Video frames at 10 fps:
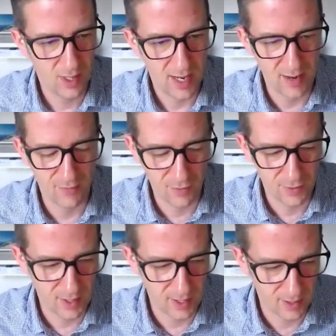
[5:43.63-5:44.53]

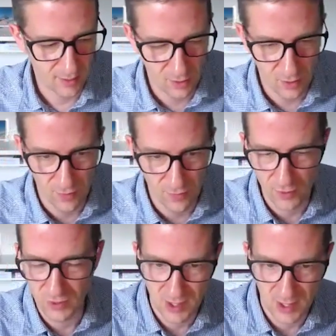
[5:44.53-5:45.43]
everything that the
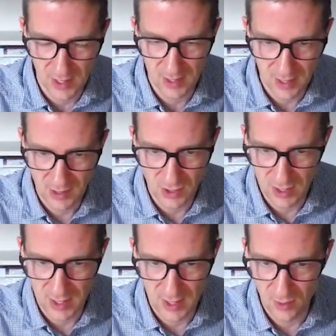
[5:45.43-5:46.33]
front-end
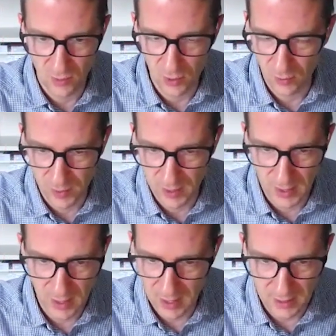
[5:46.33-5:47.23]
engineer will be
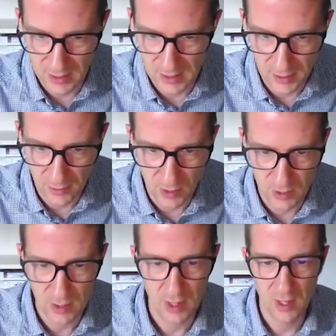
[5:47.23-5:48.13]
dealing with.
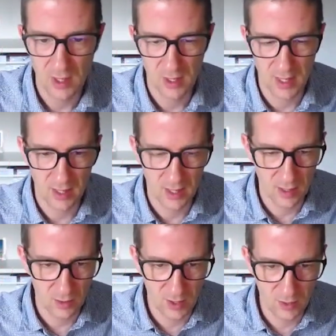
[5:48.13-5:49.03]
They
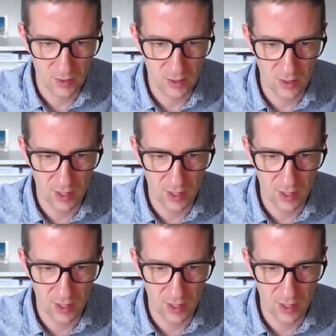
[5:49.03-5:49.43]
only